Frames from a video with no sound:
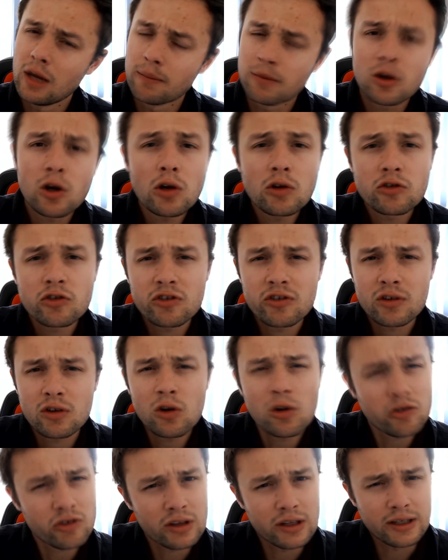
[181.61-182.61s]

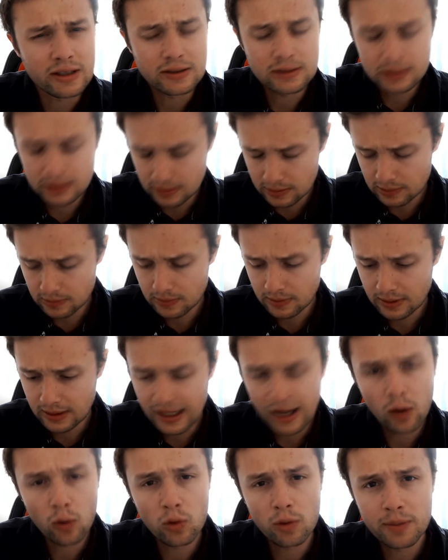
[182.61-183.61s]
costly to
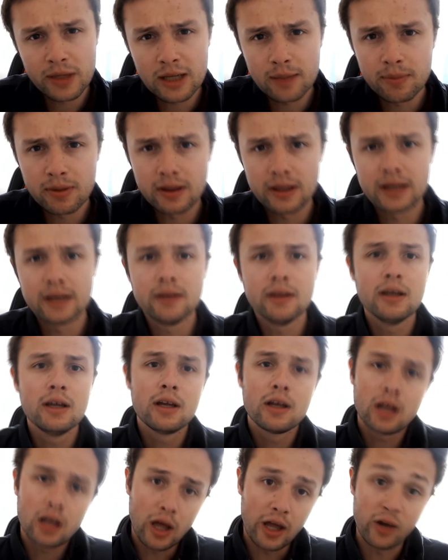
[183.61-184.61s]
get all the people in
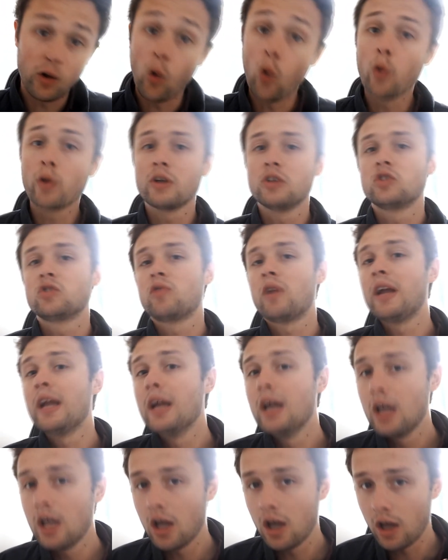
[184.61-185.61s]
and orchestrate
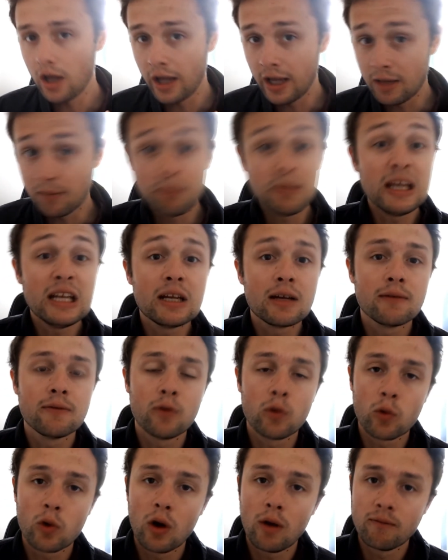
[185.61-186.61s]
a
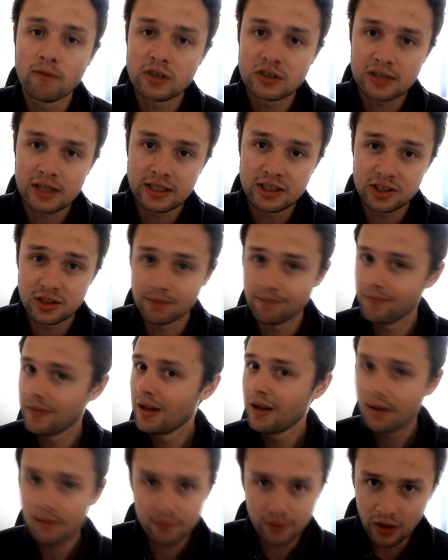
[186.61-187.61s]
meaningful conversation.
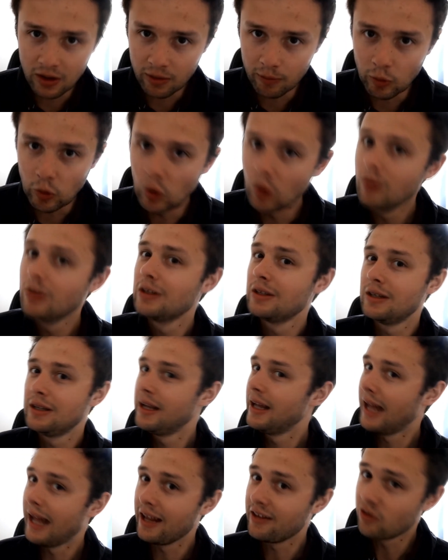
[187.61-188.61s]
Furthermore,
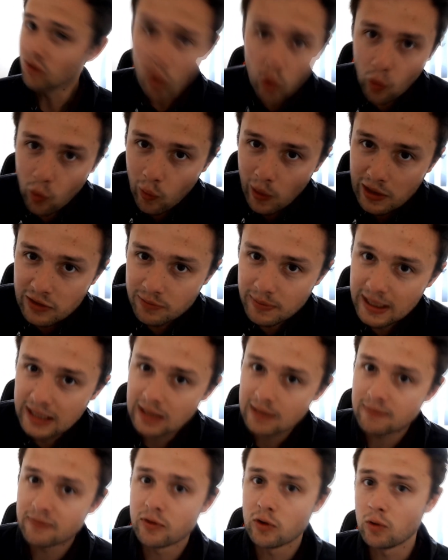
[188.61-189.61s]
it's not always
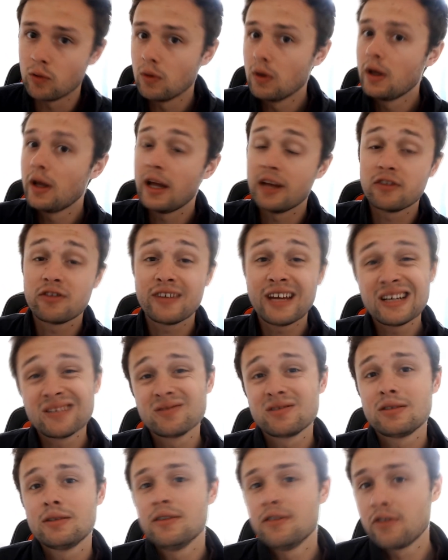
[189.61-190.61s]
meaningful. It's down
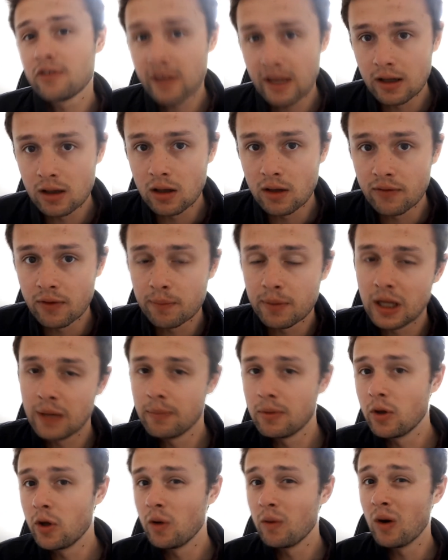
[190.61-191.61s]
to the skill of the
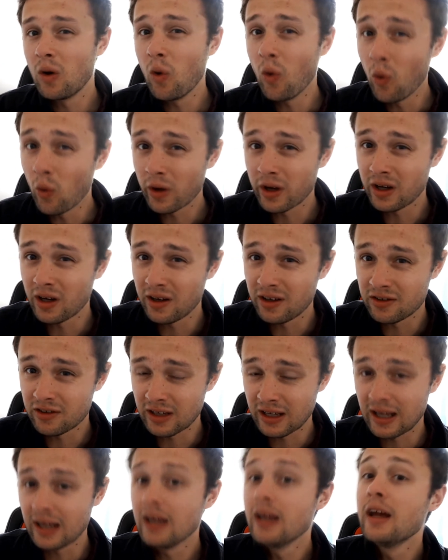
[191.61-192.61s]
people who are organising
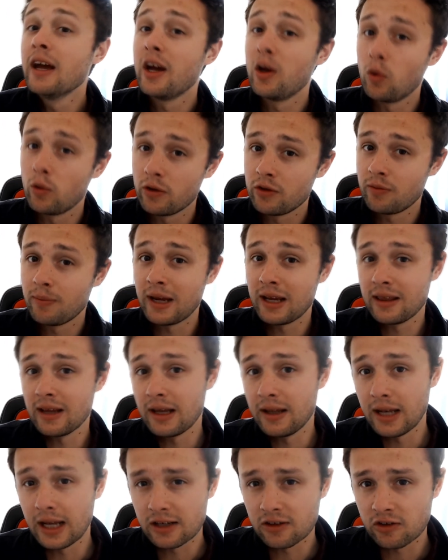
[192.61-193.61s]
it in order to make that
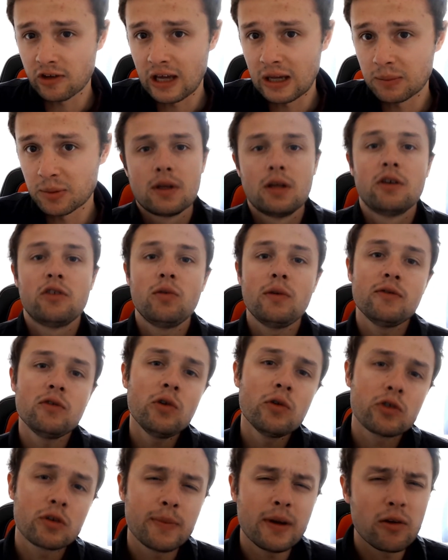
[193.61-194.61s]
next step. So we've
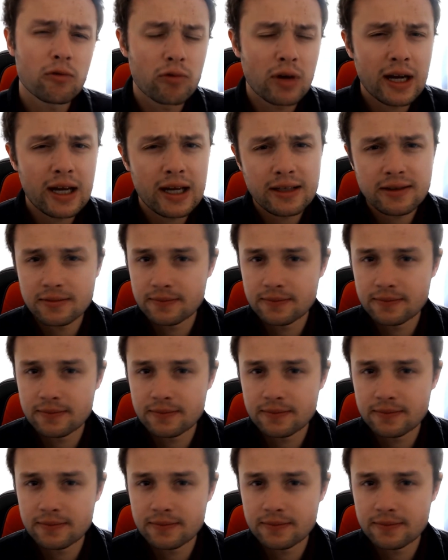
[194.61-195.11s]
talked about RAD,